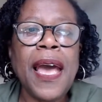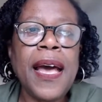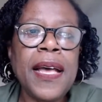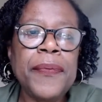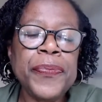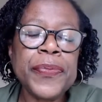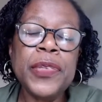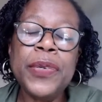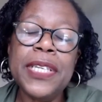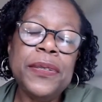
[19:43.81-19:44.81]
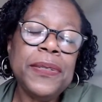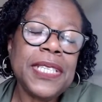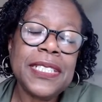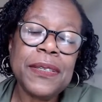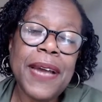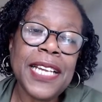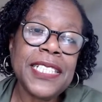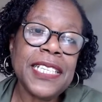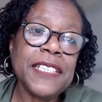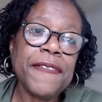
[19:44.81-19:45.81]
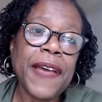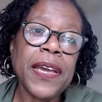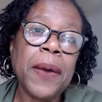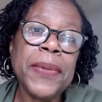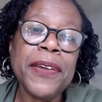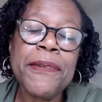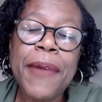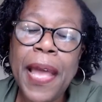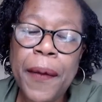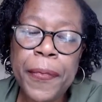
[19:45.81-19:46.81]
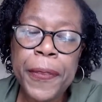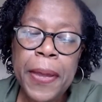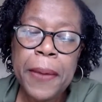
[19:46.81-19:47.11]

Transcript: You can use it to identify common ground,